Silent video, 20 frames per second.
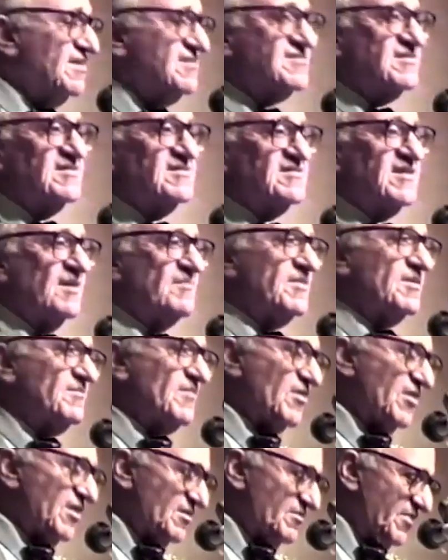greatest things that happened
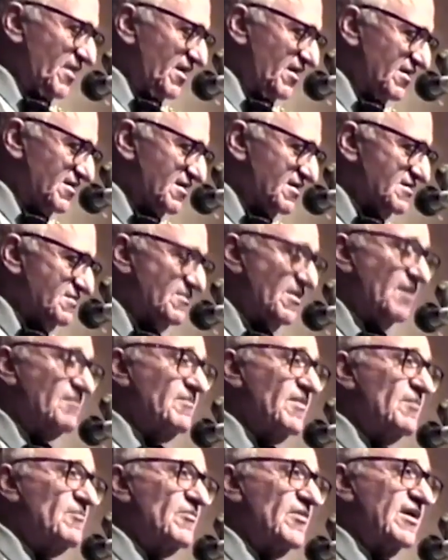in American politics in my
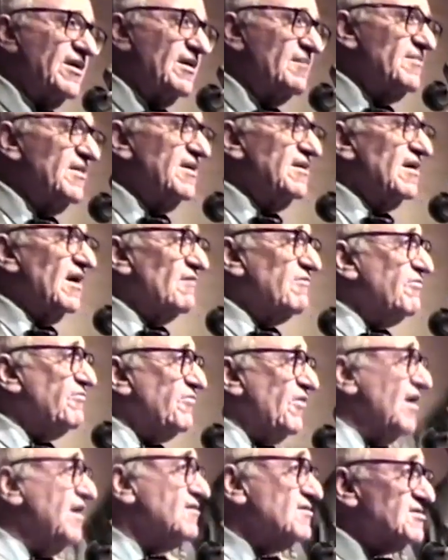memory, namely a
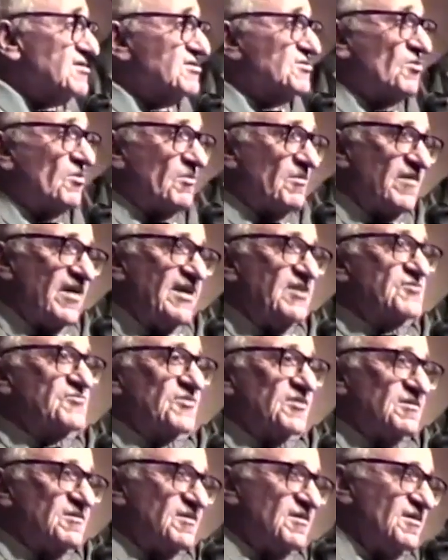firestorm of
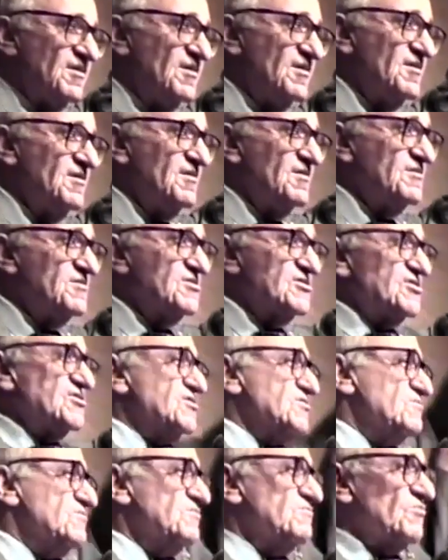hatred
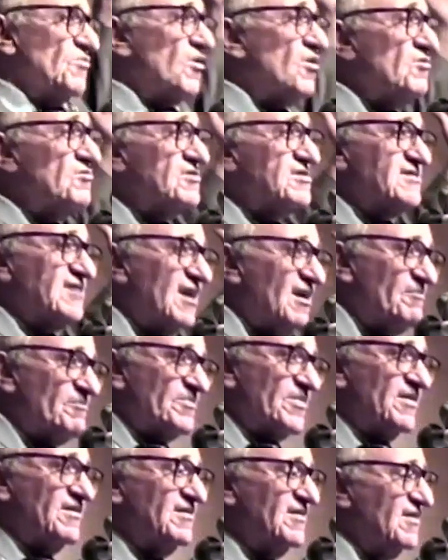rose
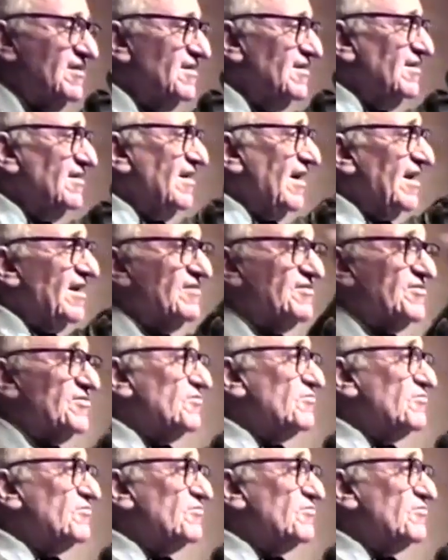up, and in